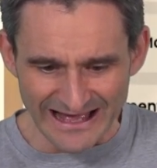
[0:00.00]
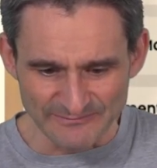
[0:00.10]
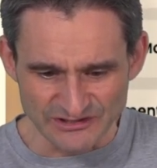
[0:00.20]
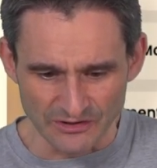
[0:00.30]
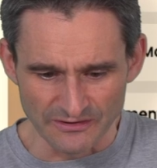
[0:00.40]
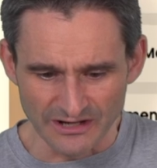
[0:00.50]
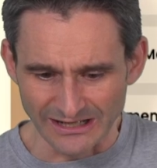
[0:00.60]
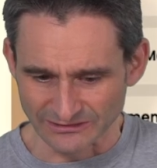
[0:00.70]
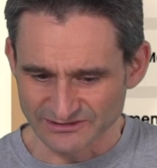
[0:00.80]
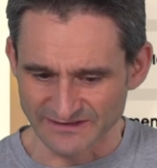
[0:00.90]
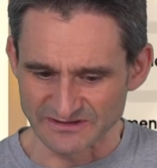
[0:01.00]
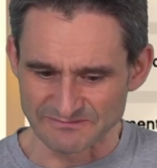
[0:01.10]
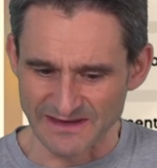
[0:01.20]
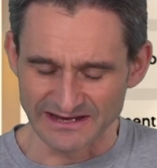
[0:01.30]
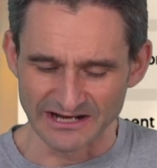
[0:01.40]
So the colors I'm
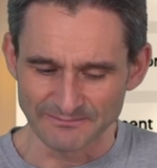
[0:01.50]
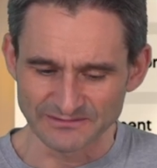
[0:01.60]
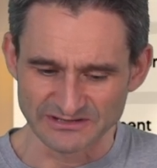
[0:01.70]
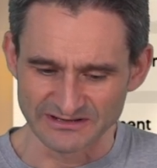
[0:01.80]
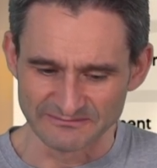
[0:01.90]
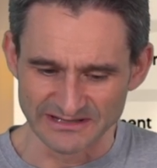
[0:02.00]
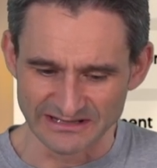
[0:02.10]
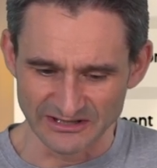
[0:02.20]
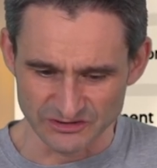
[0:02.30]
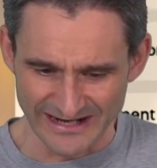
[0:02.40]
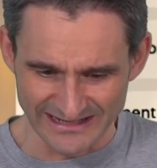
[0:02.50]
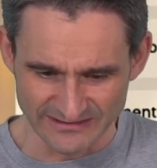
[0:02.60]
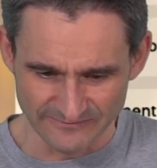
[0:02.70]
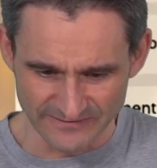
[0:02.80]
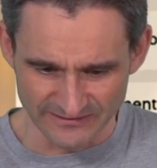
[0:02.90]
just making up to be
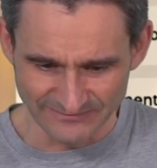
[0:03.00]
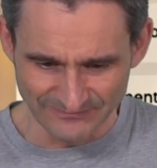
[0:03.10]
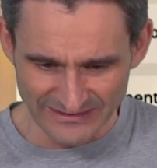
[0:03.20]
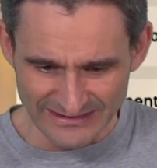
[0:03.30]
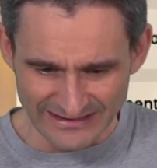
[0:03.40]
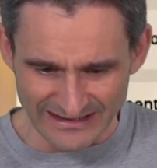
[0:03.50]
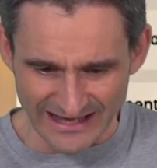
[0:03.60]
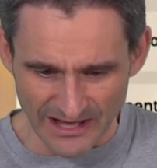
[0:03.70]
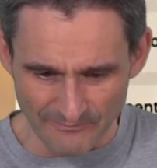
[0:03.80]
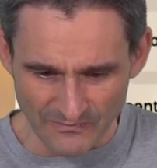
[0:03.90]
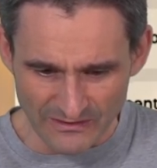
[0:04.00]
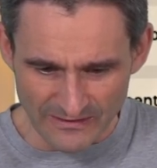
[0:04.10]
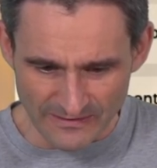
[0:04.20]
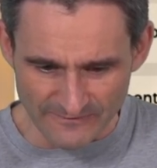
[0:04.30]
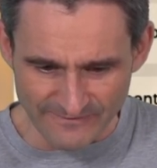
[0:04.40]
attractive here.
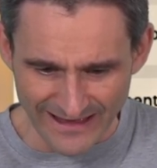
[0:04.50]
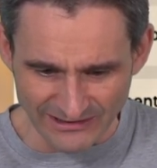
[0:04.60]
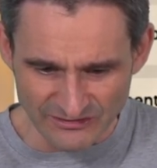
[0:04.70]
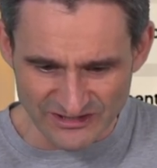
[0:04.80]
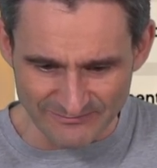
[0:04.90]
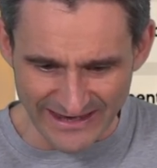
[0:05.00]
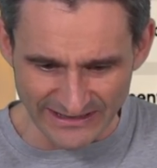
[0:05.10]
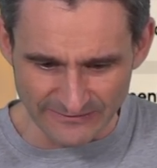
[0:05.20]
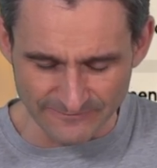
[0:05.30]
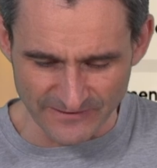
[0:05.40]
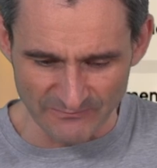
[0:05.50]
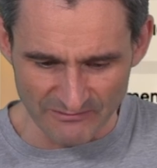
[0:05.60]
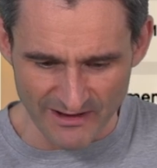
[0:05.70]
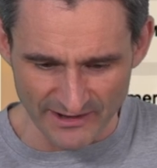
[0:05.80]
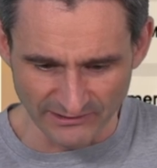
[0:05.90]
The values I'm getting from our
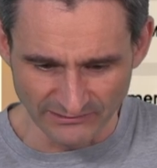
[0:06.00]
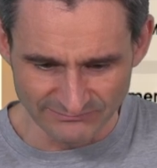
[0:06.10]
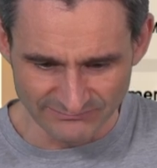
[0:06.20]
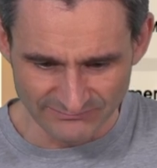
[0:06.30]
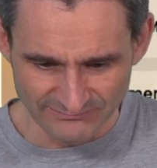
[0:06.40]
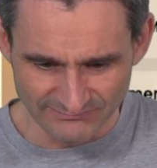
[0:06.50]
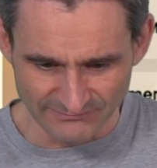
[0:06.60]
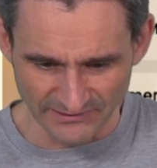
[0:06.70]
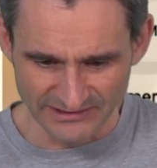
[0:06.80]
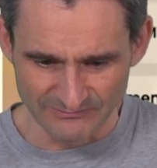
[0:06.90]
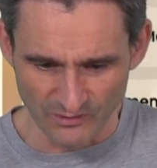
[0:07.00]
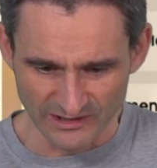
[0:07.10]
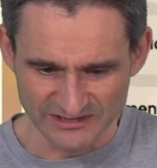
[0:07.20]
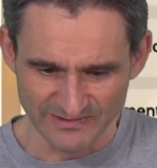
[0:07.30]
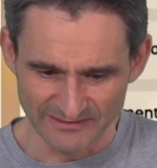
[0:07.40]
model: monthly
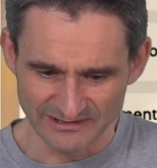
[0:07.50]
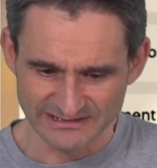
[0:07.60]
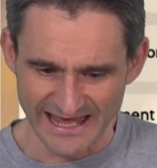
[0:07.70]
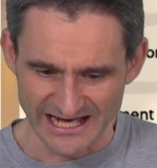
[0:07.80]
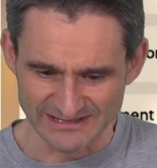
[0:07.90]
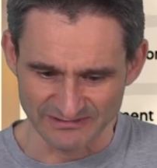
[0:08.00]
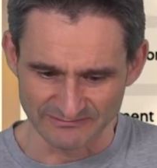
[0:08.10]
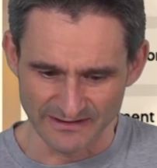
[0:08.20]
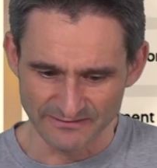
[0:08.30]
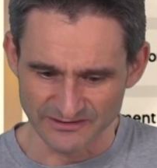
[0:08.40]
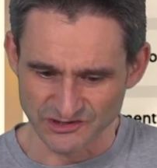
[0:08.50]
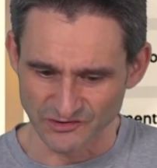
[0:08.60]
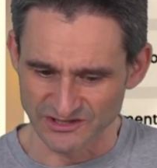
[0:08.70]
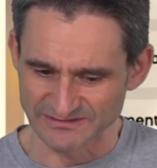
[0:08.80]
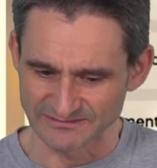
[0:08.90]
mortgage payment, tax per month,
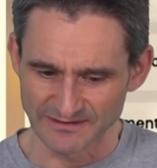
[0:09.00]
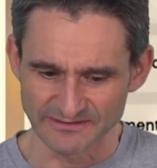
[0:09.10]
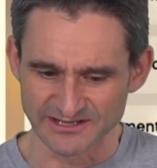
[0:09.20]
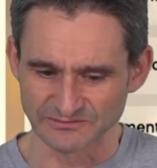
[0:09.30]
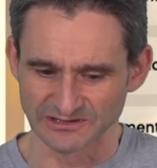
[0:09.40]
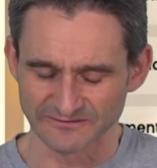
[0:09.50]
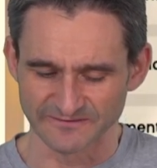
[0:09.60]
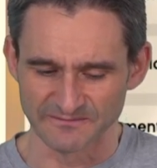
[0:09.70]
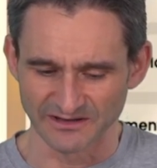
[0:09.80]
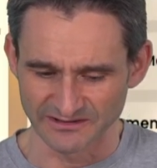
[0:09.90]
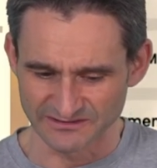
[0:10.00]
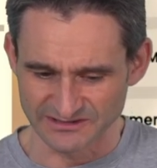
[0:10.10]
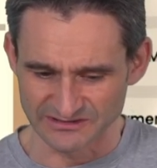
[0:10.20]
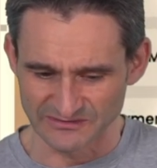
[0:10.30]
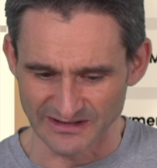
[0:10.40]
insurance per month. These will look familiar
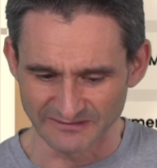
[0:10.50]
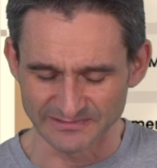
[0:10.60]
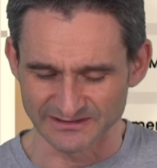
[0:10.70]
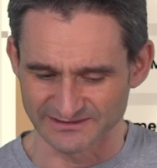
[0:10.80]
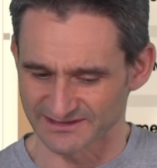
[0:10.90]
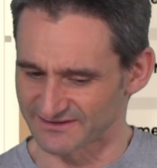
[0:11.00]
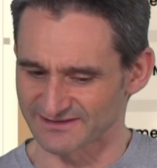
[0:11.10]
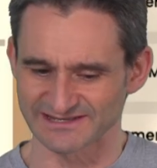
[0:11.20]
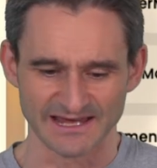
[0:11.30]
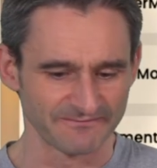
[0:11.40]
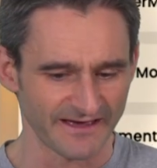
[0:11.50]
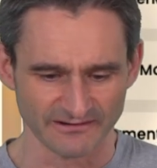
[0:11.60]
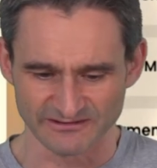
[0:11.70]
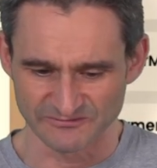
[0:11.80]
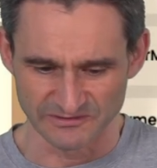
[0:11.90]
to you all because these are the same
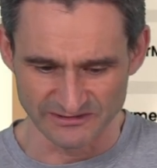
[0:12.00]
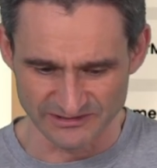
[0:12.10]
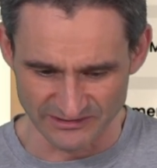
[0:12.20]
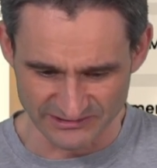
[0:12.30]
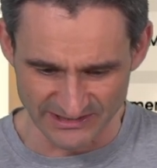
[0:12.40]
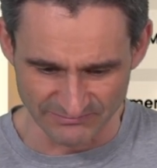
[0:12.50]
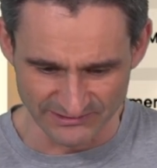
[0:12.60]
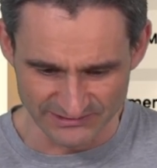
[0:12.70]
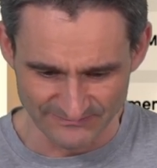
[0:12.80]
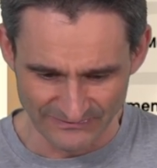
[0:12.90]
values we used in our template.